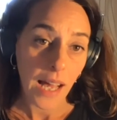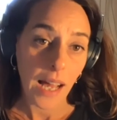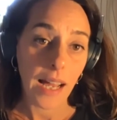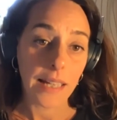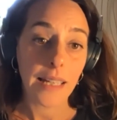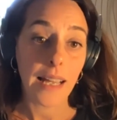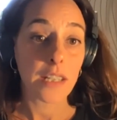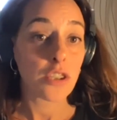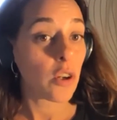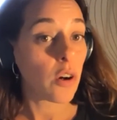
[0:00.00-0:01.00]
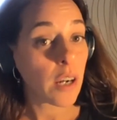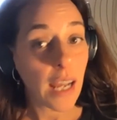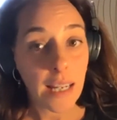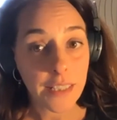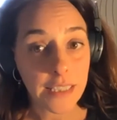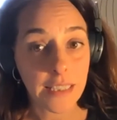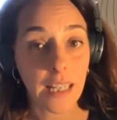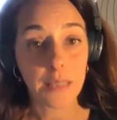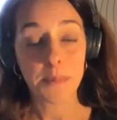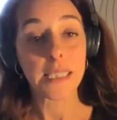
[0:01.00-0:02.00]
And as all
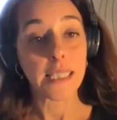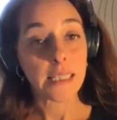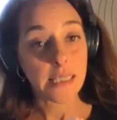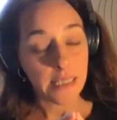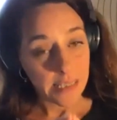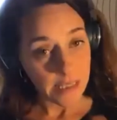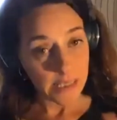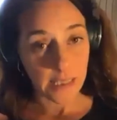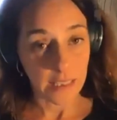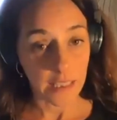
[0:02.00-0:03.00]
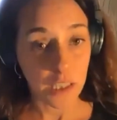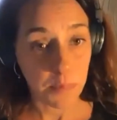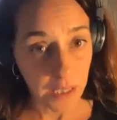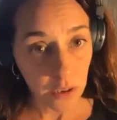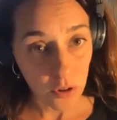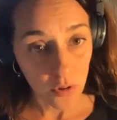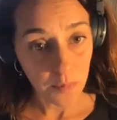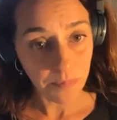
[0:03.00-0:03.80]
archetypes, she exists in a spectrum.